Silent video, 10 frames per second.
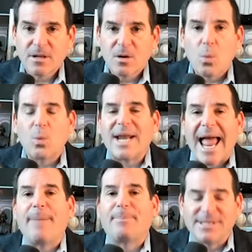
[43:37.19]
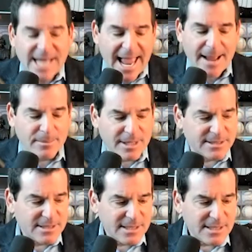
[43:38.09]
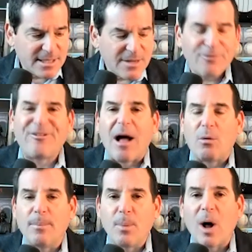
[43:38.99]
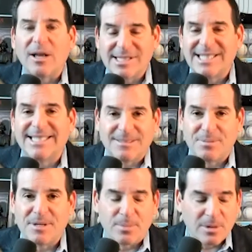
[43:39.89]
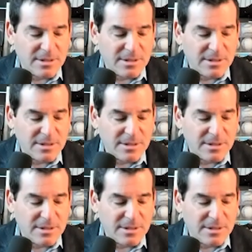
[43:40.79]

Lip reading: What happened to Hamlin? Foul balls hitting people.